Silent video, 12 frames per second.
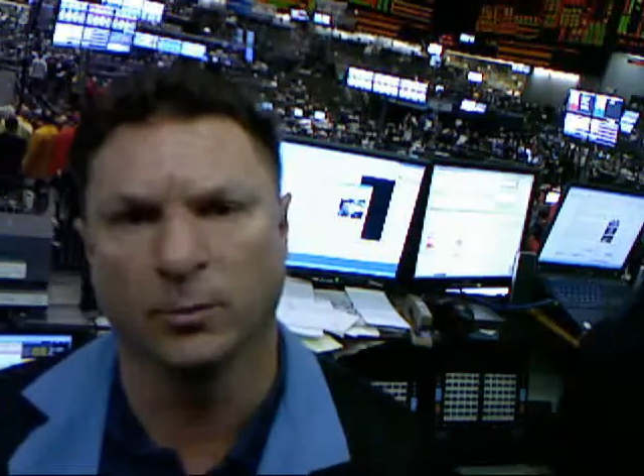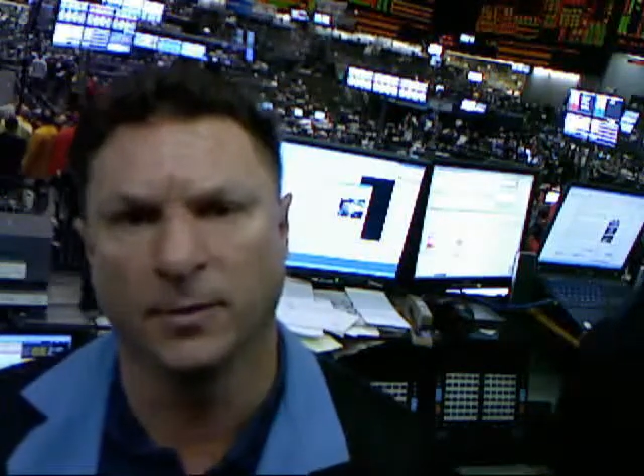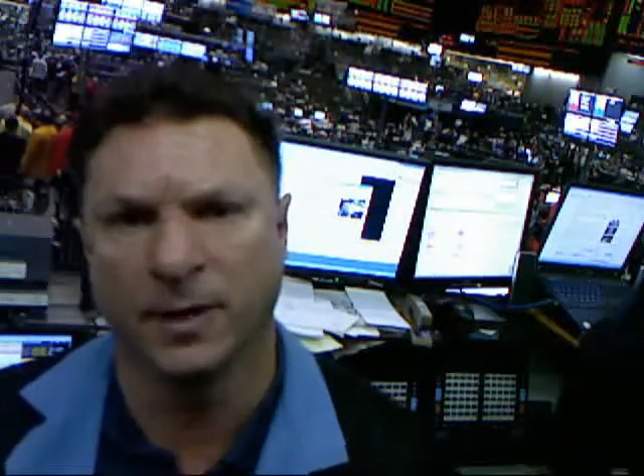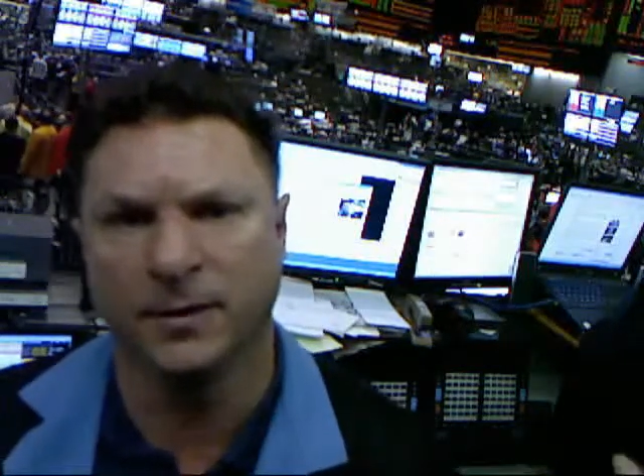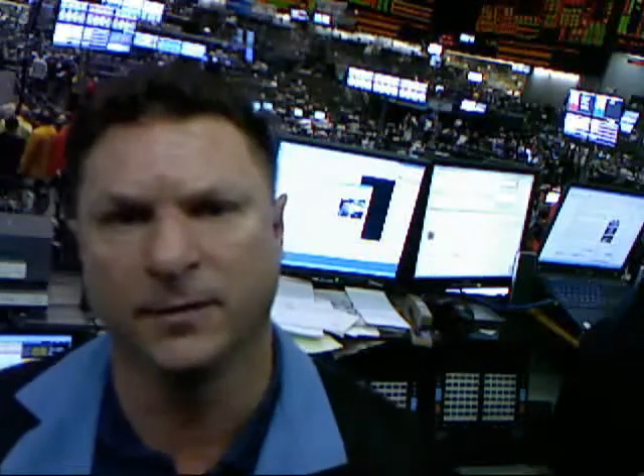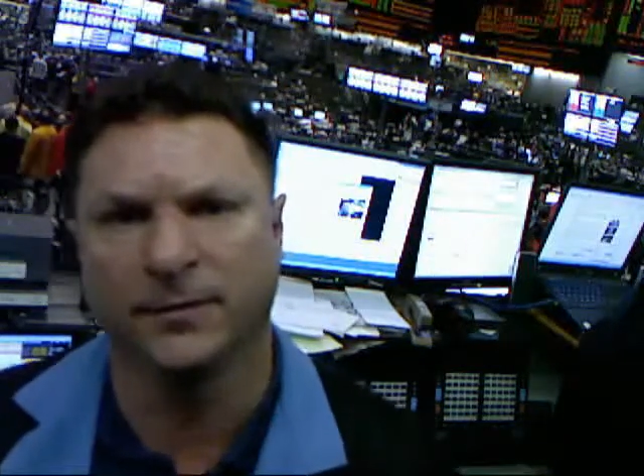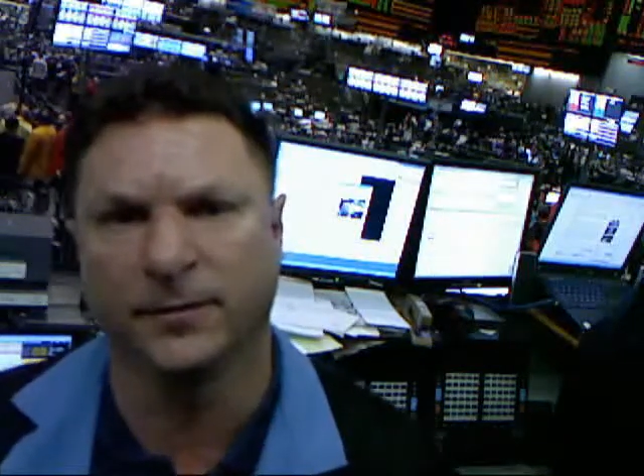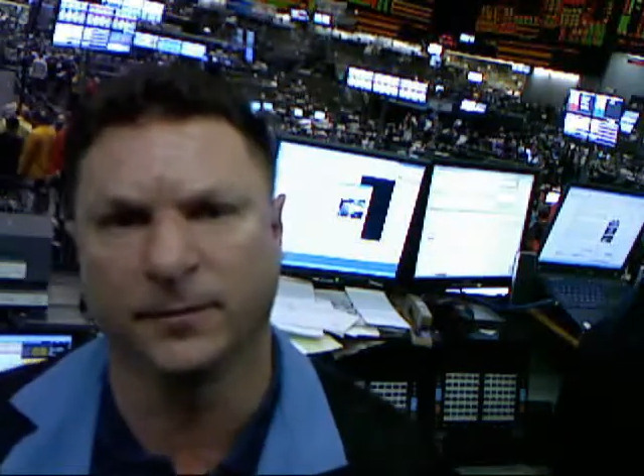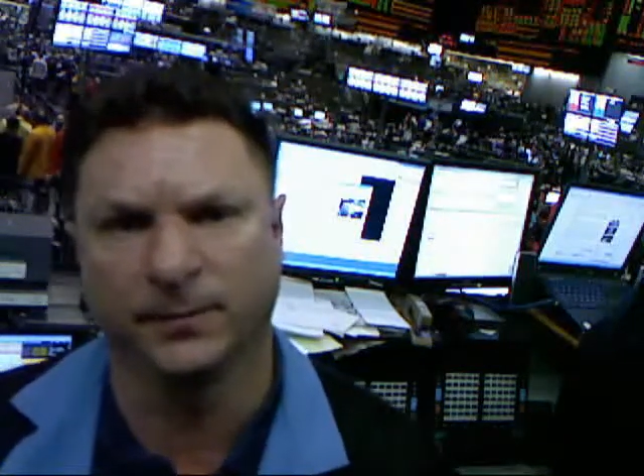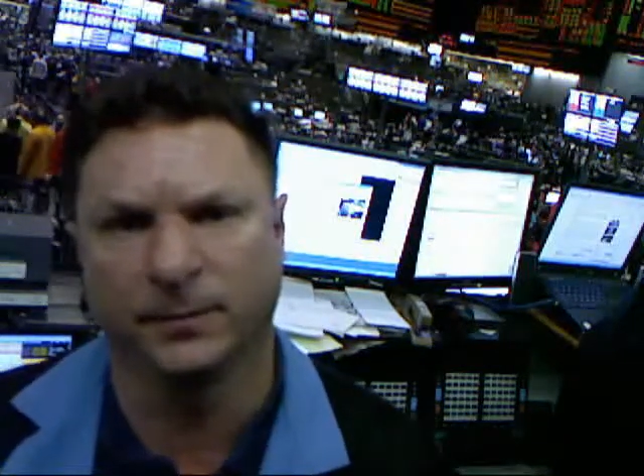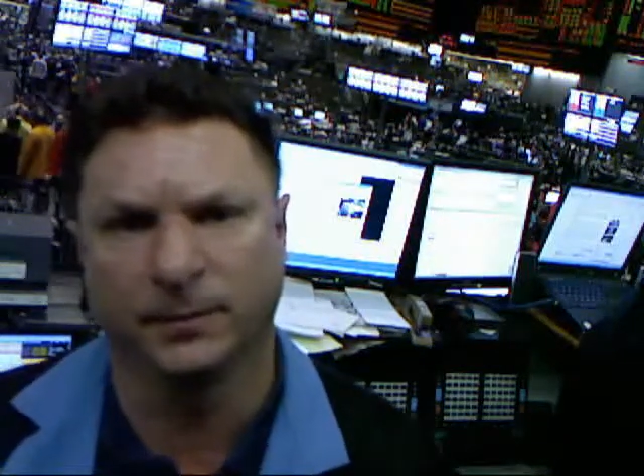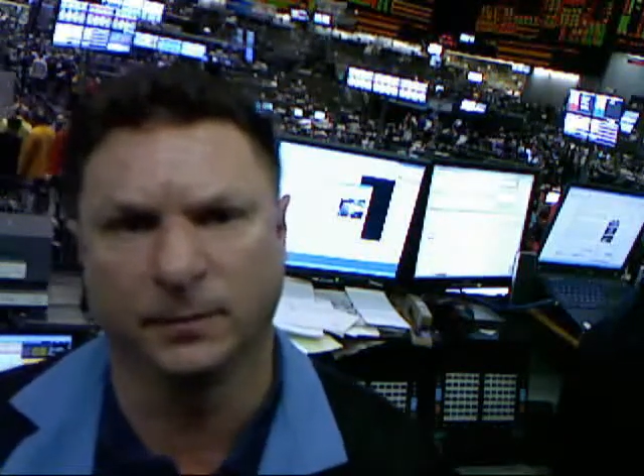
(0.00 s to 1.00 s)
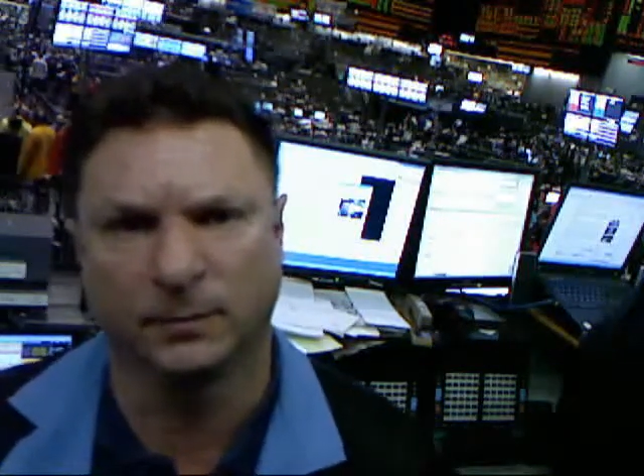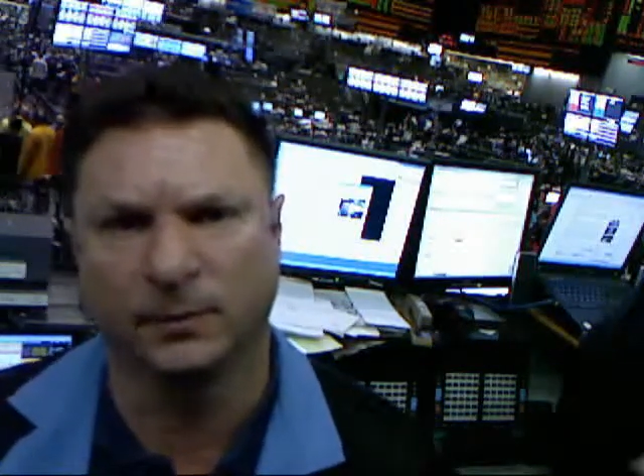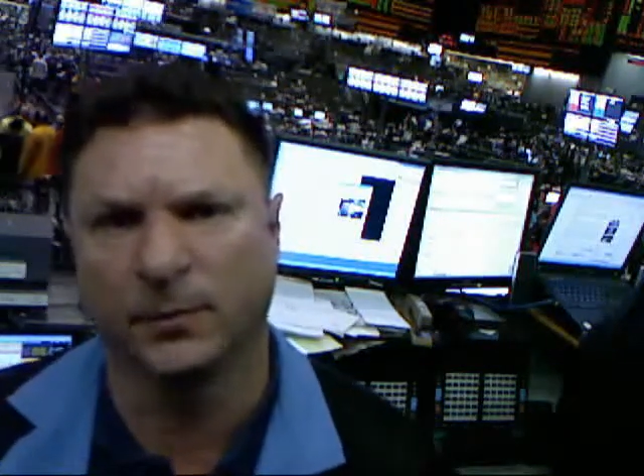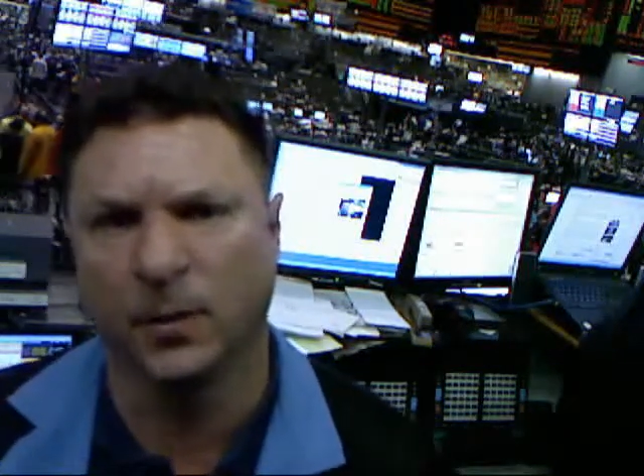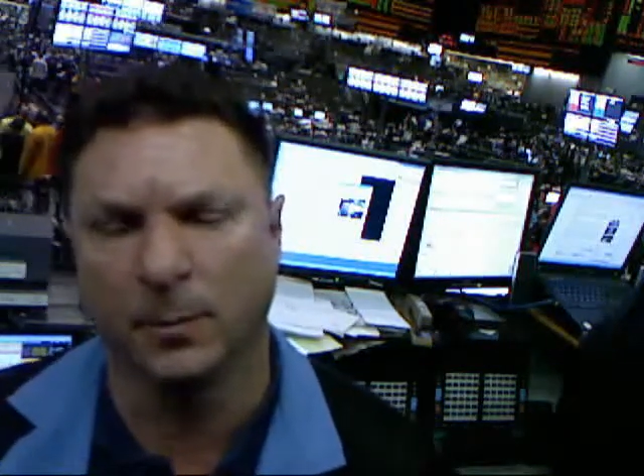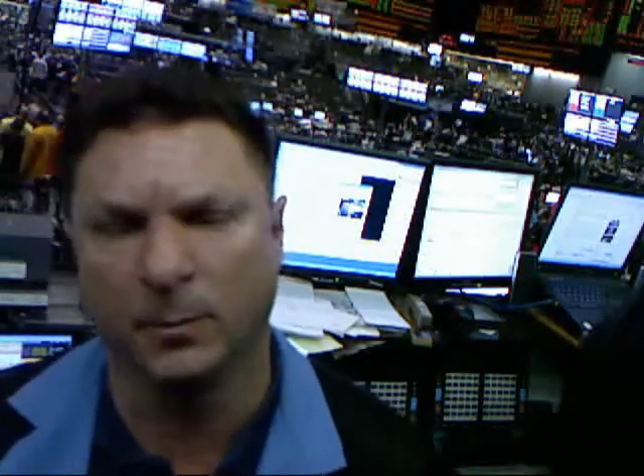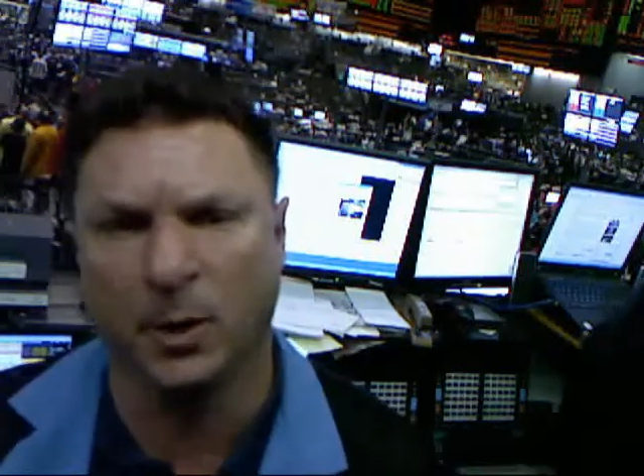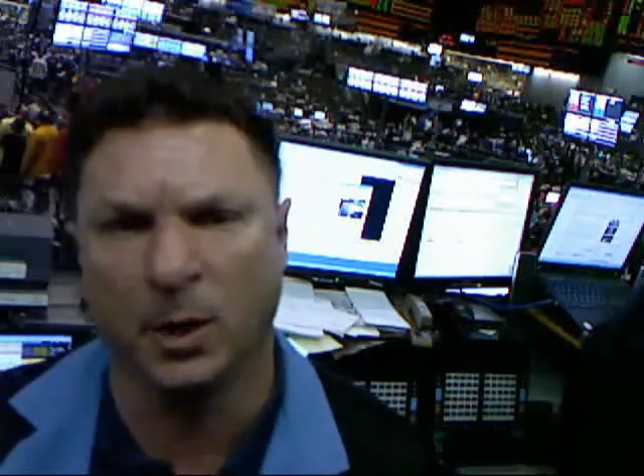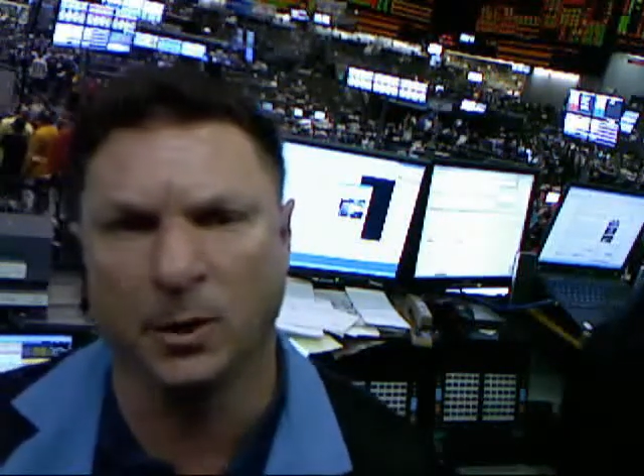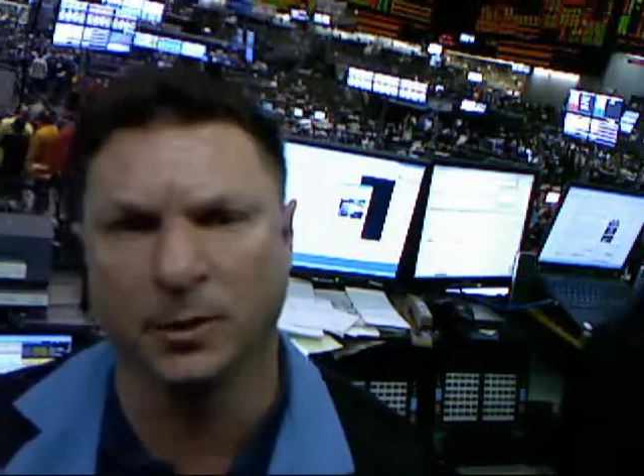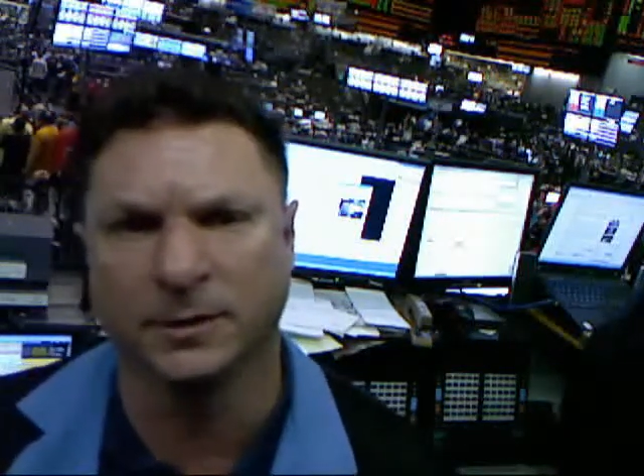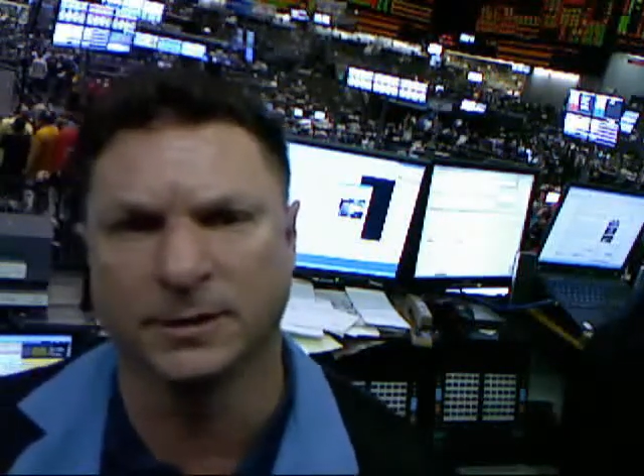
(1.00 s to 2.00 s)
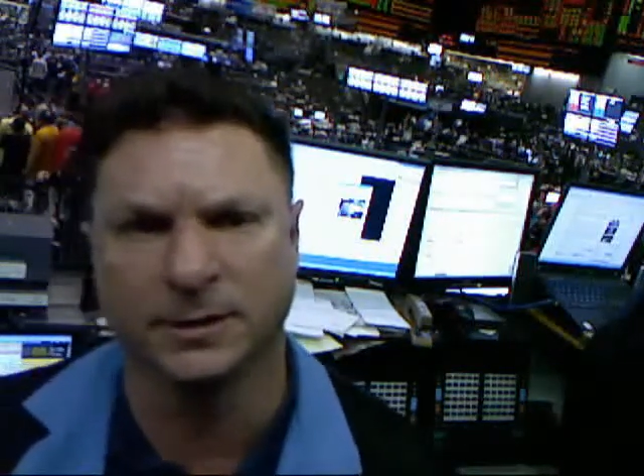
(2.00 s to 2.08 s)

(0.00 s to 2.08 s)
than the front part.